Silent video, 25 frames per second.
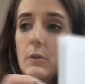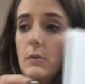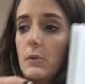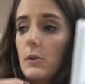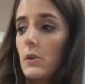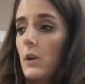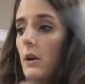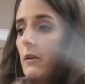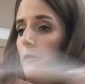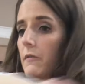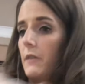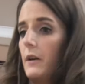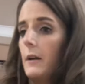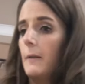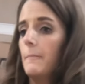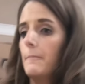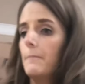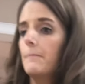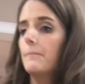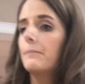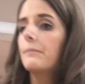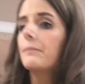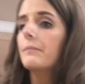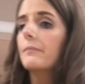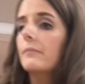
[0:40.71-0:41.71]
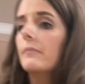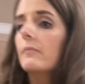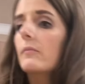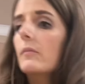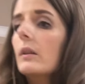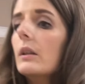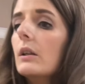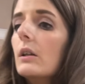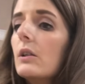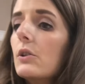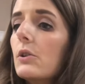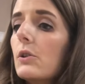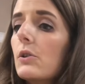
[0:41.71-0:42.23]
saw fit.
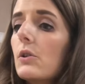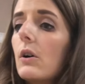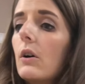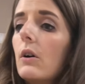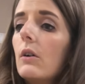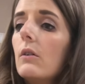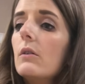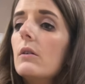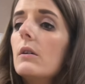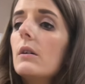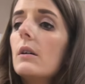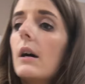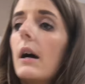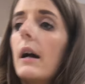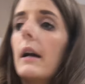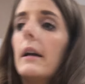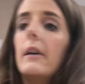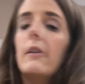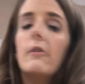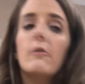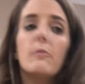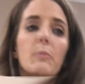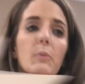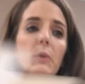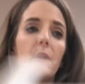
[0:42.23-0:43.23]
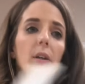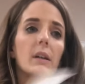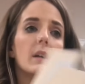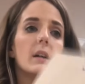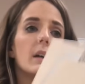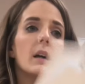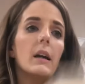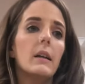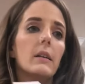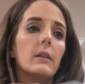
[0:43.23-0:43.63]
So I have pre-cut